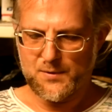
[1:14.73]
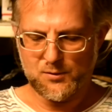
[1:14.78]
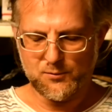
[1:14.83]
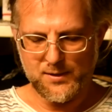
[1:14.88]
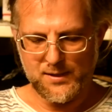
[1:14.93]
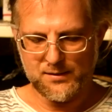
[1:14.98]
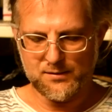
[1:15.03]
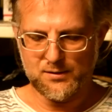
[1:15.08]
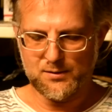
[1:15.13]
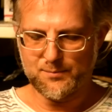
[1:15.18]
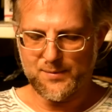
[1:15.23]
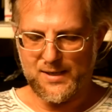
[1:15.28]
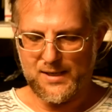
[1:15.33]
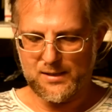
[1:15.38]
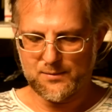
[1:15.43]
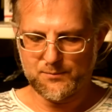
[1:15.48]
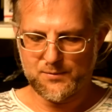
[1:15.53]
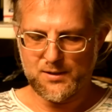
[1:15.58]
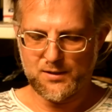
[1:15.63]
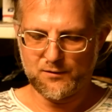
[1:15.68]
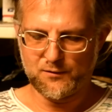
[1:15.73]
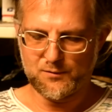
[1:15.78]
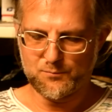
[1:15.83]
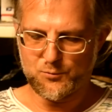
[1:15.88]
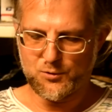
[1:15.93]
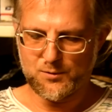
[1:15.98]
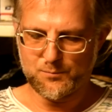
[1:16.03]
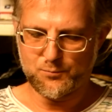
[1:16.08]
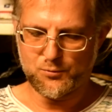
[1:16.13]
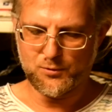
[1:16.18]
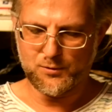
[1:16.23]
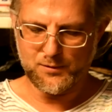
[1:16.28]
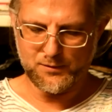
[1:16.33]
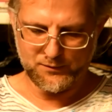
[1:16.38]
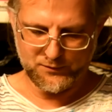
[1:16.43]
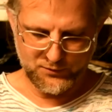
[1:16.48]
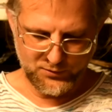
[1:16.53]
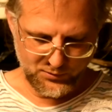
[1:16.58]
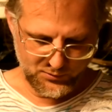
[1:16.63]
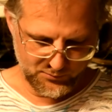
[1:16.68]
Granted, the bottom thing is more
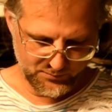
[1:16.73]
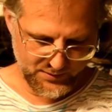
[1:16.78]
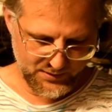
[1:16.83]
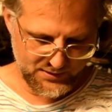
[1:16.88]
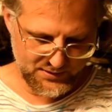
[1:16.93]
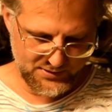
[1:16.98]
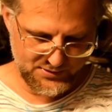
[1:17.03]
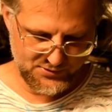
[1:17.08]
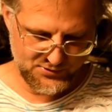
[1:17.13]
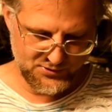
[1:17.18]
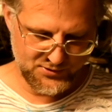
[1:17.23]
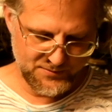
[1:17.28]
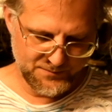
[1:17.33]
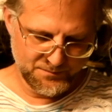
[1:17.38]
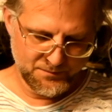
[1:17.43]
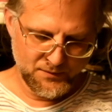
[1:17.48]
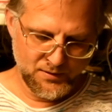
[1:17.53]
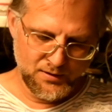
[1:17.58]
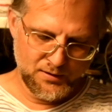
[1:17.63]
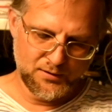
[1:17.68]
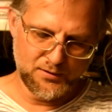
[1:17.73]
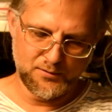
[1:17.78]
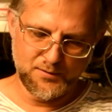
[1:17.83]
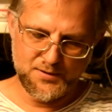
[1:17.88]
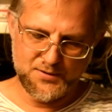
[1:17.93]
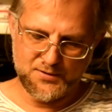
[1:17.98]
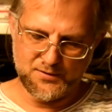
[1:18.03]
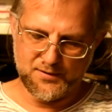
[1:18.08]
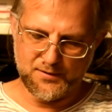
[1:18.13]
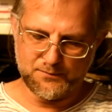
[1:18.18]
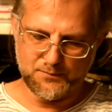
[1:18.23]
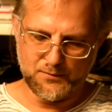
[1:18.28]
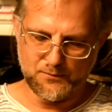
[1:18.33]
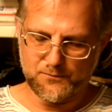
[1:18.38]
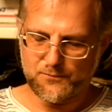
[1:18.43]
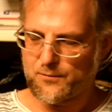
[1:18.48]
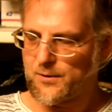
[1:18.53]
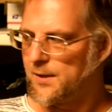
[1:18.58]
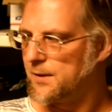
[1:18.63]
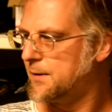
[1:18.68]
important too because there is a
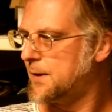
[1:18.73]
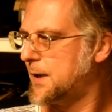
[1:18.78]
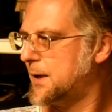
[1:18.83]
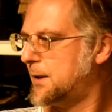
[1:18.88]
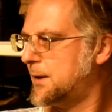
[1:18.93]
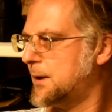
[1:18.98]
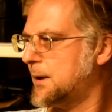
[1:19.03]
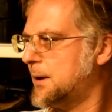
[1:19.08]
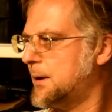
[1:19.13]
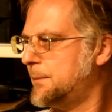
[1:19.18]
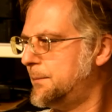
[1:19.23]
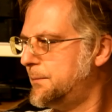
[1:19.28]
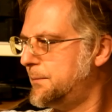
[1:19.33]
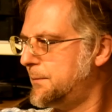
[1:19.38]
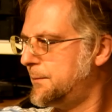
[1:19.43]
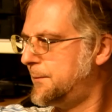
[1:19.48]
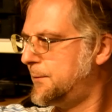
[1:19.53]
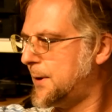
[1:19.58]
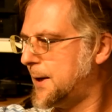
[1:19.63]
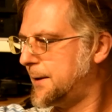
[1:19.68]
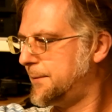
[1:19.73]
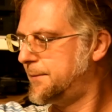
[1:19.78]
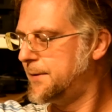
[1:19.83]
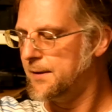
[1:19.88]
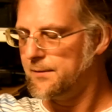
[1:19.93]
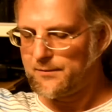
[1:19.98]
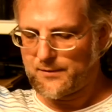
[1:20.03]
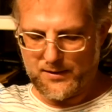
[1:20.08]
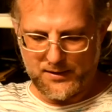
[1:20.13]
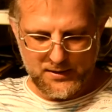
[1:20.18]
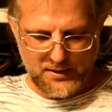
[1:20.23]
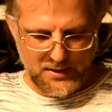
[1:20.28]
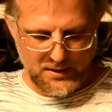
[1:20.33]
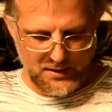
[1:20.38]
different front on the 550.